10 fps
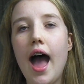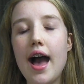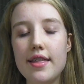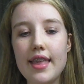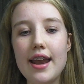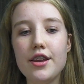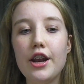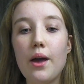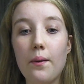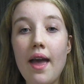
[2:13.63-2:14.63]
And then, you
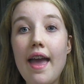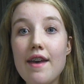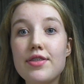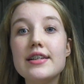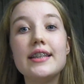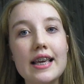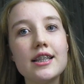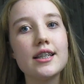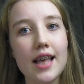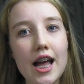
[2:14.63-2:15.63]
know, if the
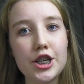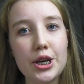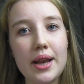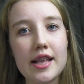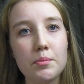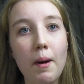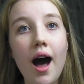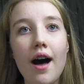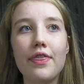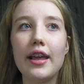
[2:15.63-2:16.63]
scenes are set 2 days
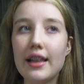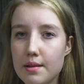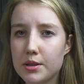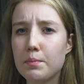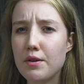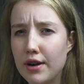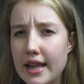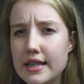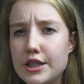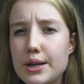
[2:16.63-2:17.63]
apart, the clips will be
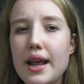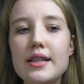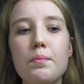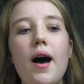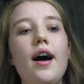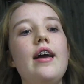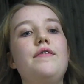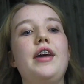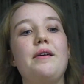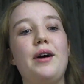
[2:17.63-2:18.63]
released 2 days apart,
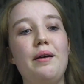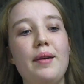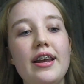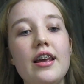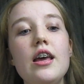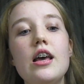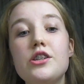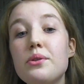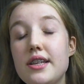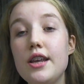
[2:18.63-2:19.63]
if you get what I mean.
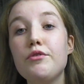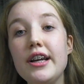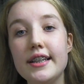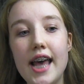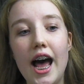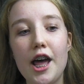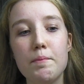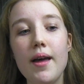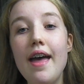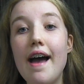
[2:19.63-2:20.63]
So it's in real
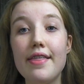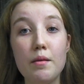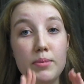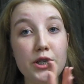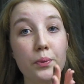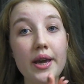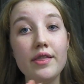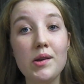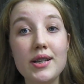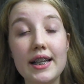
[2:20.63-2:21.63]
time. And then between
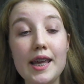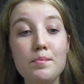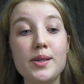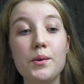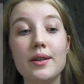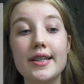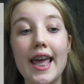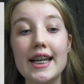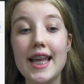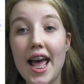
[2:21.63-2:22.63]
those clips, you also
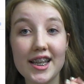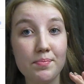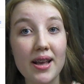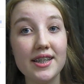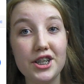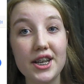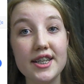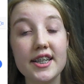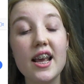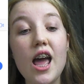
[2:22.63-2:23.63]
get text
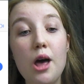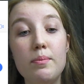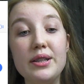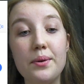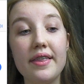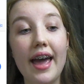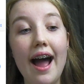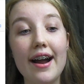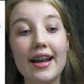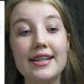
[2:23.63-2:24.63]
messages between the
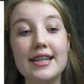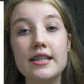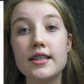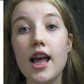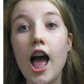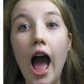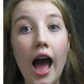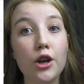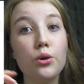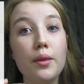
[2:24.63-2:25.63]
characters,
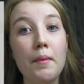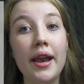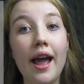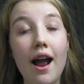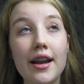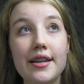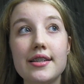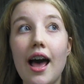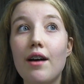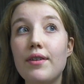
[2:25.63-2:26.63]
and all the main
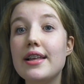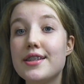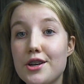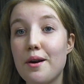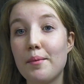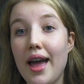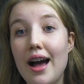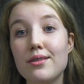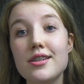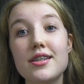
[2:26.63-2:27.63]
characters have Instagram
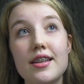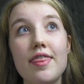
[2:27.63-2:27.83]
accounts